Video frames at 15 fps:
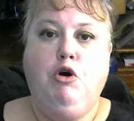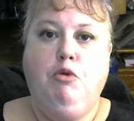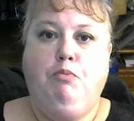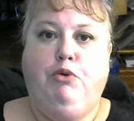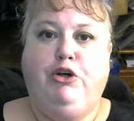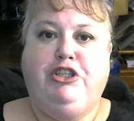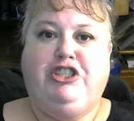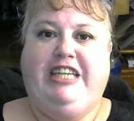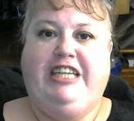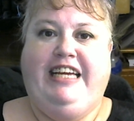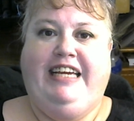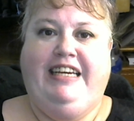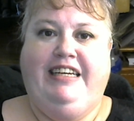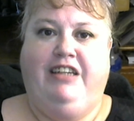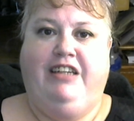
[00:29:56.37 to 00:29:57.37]
push
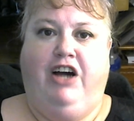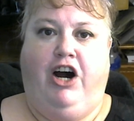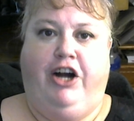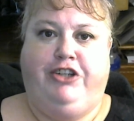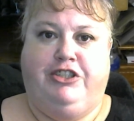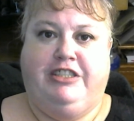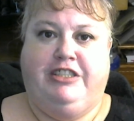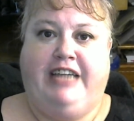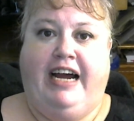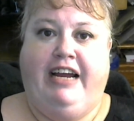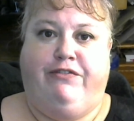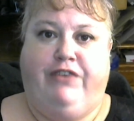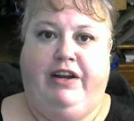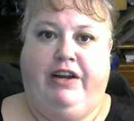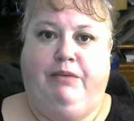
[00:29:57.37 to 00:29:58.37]
in on your
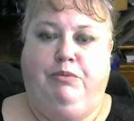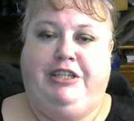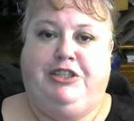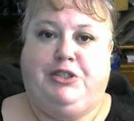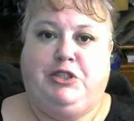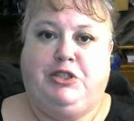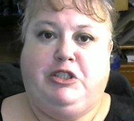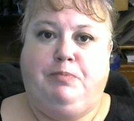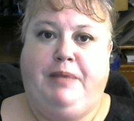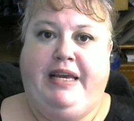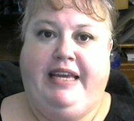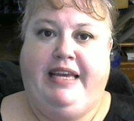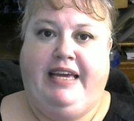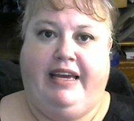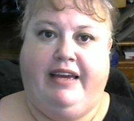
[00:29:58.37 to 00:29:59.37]
diaphragm when you're
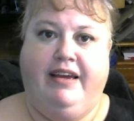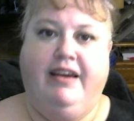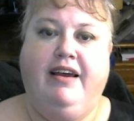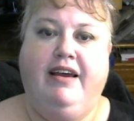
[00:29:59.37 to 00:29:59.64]
speaking,